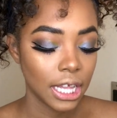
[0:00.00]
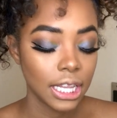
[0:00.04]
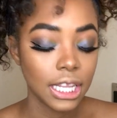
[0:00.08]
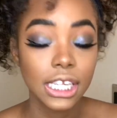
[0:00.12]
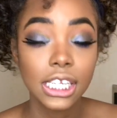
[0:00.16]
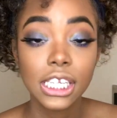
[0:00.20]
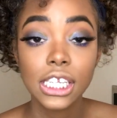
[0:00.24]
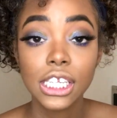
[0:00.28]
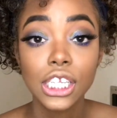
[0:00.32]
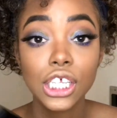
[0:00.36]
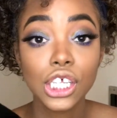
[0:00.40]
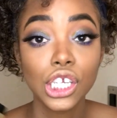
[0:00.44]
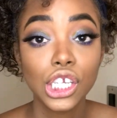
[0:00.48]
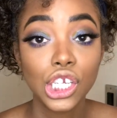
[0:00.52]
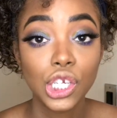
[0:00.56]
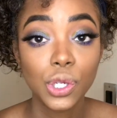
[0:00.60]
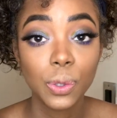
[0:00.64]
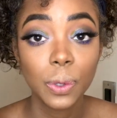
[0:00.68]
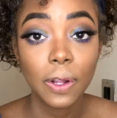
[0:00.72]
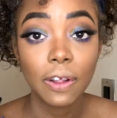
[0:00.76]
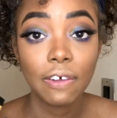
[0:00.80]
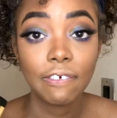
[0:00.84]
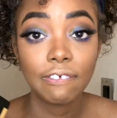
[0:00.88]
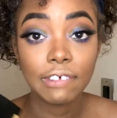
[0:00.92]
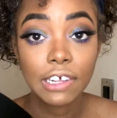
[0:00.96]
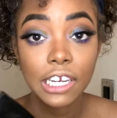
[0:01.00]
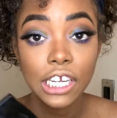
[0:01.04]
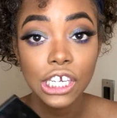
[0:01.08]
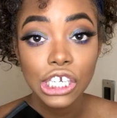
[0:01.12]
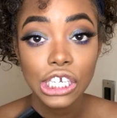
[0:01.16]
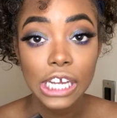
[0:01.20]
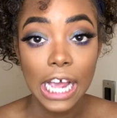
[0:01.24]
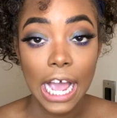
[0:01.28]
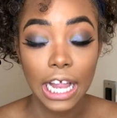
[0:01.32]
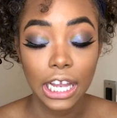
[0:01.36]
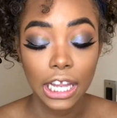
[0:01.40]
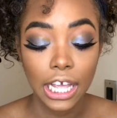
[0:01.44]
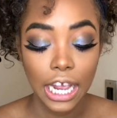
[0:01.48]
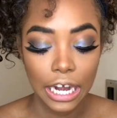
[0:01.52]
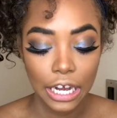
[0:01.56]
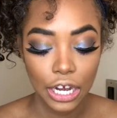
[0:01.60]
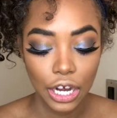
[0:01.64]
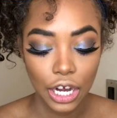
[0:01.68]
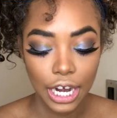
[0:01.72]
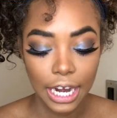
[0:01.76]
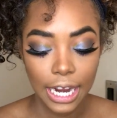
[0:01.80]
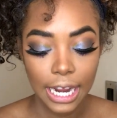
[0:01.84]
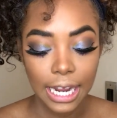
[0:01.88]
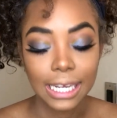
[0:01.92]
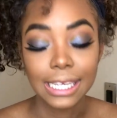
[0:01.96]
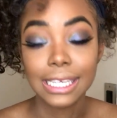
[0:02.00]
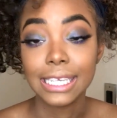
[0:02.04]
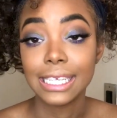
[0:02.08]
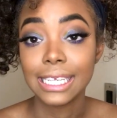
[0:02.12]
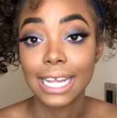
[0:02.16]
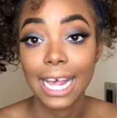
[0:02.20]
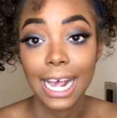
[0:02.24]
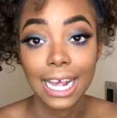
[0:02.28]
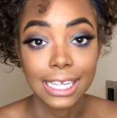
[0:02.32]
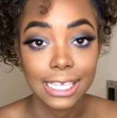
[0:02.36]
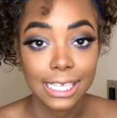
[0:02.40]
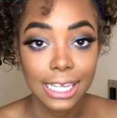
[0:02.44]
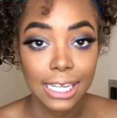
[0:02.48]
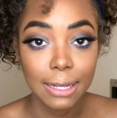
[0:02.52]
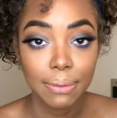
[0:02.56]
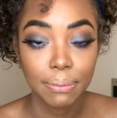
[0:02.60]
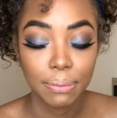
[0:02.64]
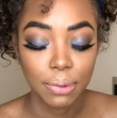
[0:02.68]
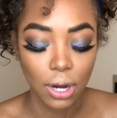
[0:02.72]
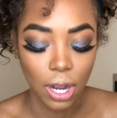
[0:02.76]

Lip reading: This is the dual finish highlighter in Dazzling